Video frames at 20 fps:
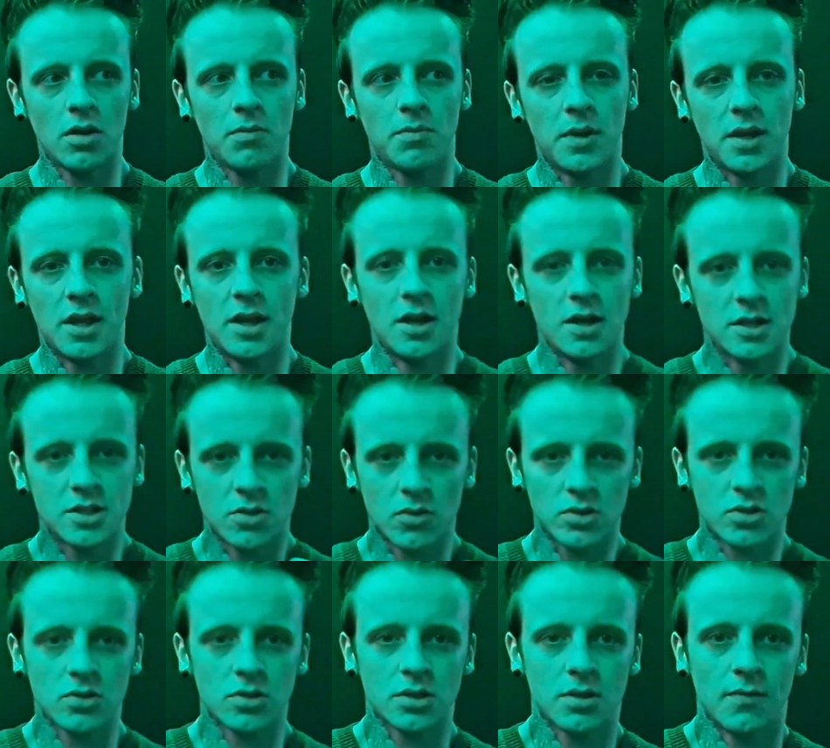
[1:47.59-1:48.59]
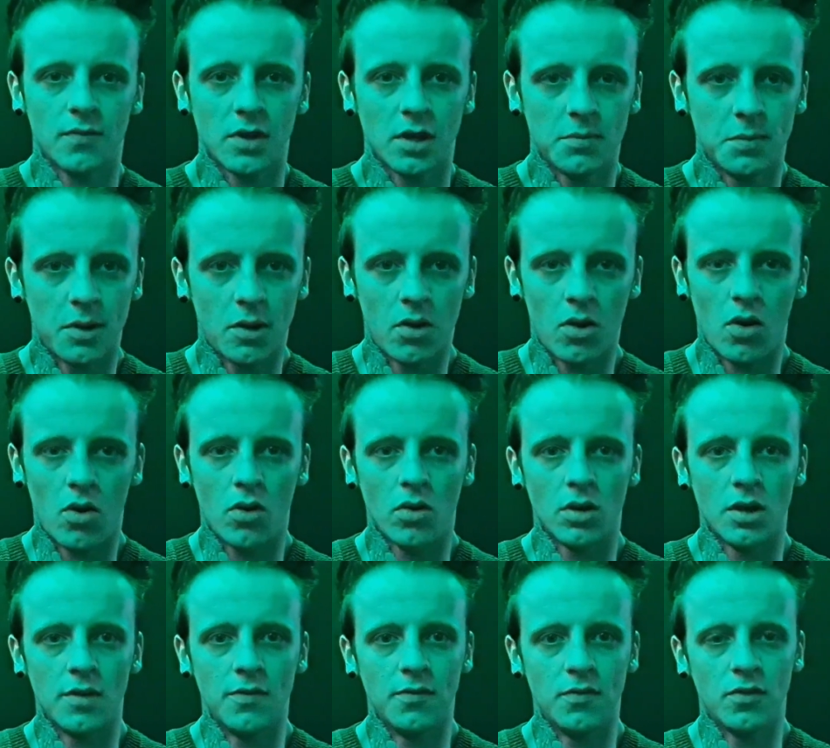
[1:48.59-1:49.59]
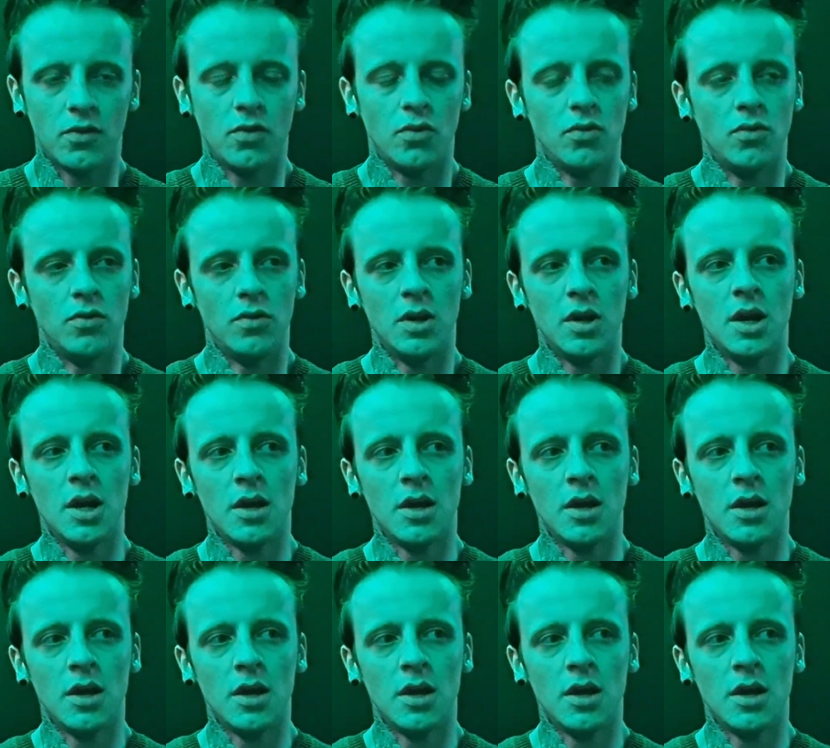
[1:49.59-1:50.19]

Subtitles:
but there is also something about olive too